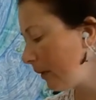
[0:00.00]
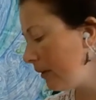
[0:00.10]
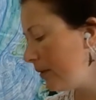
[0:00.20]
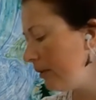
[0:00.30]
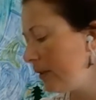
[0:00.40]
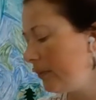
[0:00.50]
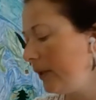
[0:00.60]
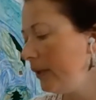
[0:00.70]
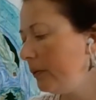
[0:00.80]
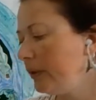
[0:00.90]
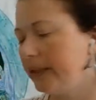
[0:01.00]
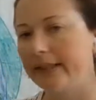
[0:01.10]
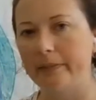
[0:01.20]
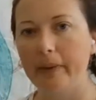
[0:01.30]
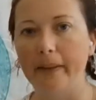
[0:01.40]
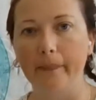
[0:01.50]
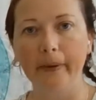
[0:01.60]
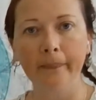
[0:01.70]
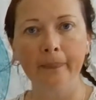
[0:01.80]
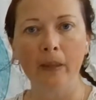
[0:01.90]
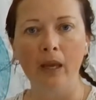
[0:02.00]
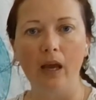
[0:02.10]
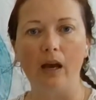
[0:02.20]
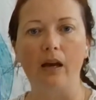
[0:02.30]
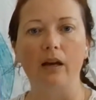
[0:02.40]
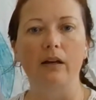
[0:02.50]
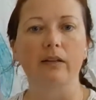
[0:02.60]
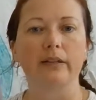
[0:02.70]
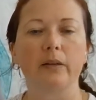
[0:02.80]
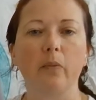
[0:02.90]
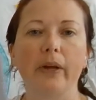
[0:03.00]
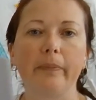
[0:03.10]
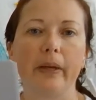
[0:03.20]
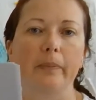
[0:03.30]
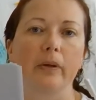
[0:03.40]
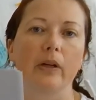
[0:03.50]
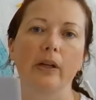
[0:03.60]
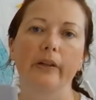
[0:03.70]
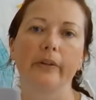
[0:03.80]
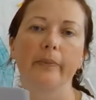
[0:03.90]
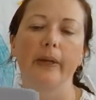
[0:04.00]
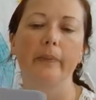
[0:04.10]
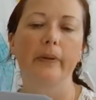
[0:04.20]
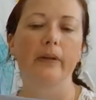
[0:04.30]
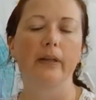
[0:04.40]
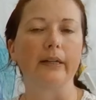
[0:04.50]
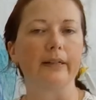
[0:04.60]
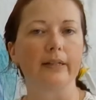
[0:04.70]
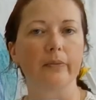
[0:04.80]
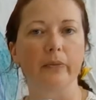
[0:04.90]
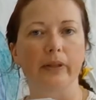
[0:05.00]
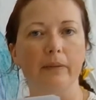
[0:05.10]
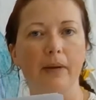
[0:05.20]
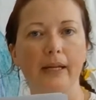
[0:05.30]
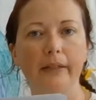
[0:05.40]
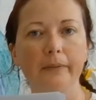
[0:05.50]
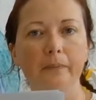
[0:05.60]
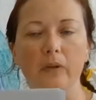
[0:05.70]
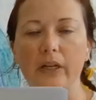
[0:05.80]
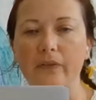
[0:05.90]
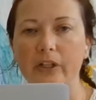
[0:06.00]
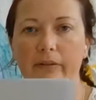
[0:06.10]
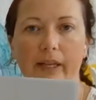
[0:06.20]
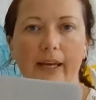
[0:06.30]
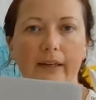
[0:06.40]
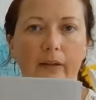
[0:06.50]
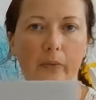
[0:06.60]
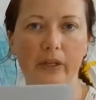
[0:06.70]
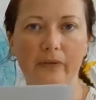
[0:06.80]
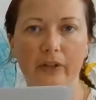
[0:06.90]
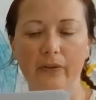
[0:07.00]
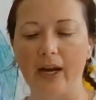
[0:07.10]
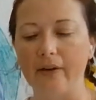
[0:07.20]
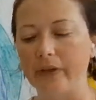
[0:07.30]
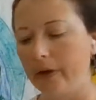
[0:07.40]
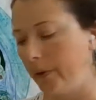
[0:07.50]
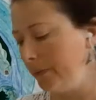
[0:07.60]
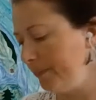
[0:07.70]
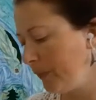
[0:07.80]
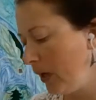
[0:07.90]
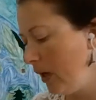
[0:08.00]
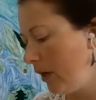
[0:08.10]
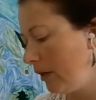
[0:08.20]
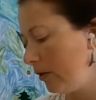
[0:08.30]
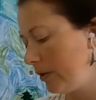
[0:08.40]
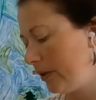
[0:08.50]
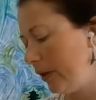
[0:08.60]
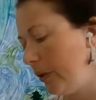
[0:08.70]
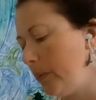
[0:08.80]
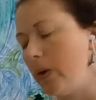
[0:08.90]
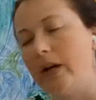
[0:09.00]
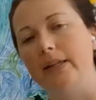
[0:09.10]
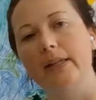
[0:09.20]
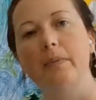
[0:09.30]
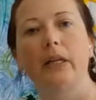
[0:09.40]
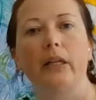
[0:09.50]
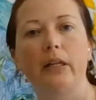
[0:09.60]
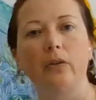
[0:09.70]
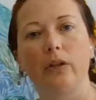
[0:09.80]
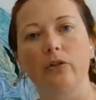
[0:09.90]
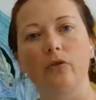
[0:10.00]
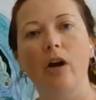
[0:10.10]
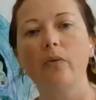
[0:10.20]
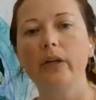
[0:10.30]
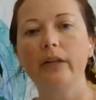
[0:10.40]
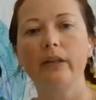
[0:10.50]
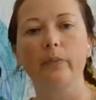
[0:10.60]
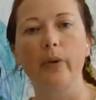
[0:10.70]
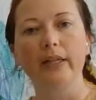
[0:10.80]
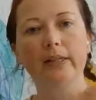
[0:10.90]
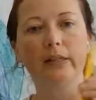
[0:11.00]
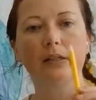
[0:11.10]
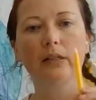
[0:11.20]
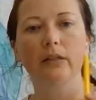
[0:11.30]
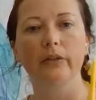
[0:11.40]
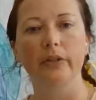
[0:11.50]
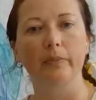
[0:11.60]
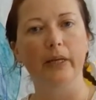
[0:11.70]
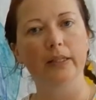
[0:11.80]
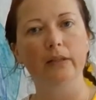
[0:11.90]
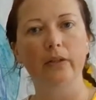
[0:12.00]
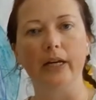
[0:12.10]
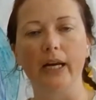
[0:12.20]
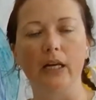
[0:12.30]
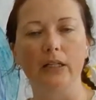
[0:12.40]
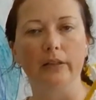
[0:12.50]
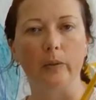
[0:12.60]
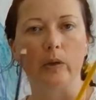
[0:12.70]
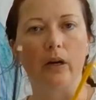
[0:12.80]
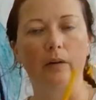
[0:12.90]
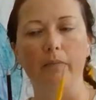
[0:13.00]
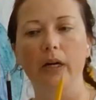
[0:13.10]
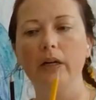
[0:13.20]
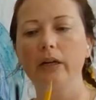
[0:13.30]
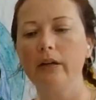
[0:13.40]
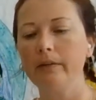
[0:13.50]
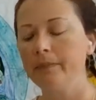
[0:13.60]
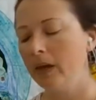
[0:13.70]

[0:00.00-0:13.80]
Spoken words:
So this week you will need some paper, some white paper or colored paper. It doesn't really matter, whatever you like and whatever you have at home. You're also going to want something that you can draw with, a pencil or some pencil crayons or a marker.